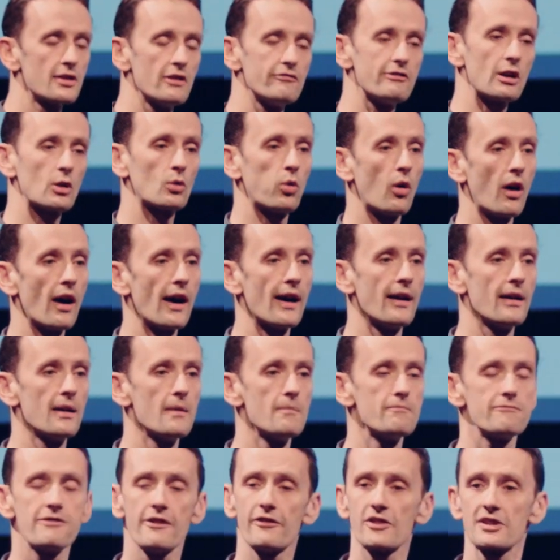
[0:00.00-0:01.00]
that require
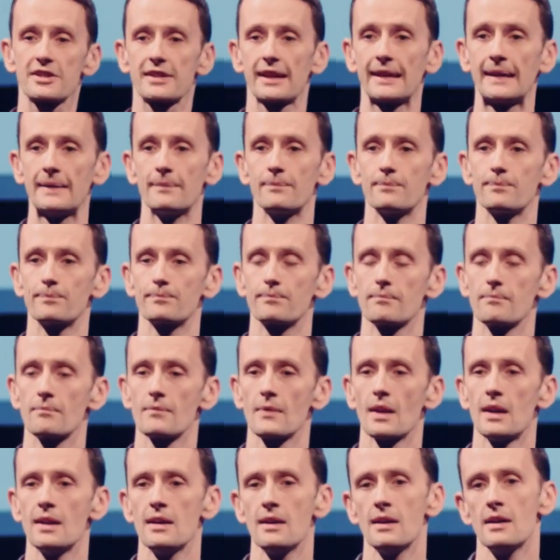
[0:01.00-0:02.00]
privacy.
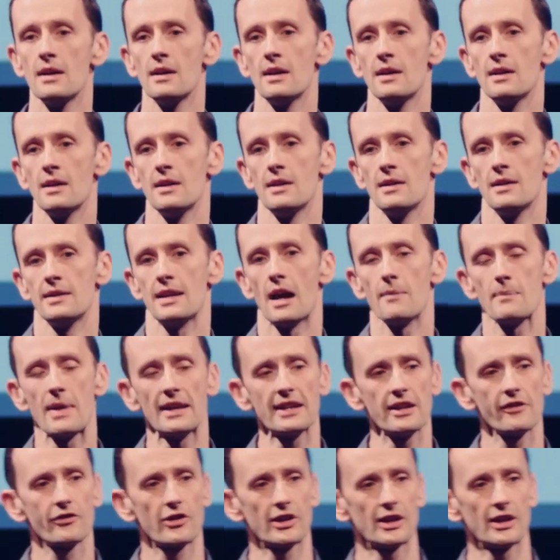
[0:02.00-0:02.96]
Now, many of